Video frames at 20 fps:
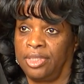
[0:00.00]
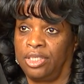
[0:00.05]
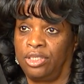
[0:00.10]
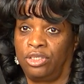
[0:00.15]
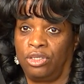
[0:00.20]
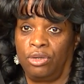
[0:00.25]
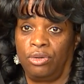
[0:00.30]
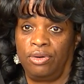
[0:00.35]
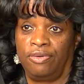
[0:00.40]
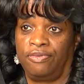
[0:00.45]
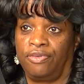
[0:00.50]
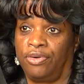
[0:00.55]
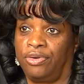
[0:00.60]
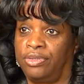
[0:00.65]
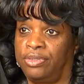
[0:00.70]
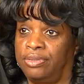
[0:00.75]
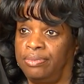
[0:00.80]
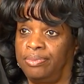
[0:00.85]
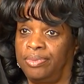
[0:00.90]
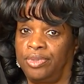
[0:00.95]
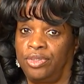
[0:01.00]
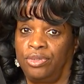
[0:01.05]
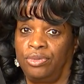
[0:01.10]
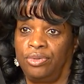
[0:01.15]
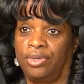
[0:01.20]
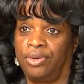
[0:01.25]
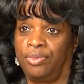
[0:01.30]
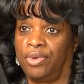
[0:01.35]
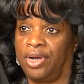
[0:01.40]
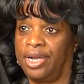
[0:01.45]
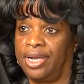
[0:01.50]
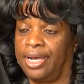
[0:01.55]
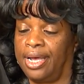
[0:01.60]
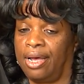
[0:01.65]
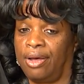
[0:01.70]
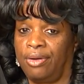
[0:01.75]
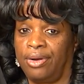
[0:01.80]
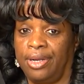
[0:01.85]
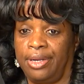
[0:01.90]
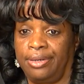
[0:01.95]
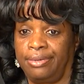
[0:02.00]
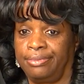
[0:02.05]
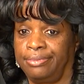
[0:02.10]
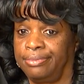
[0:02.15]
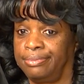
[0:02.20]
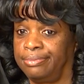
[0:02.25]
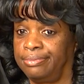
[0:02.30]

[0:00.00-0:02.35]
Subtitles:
So the first shooting rang out, and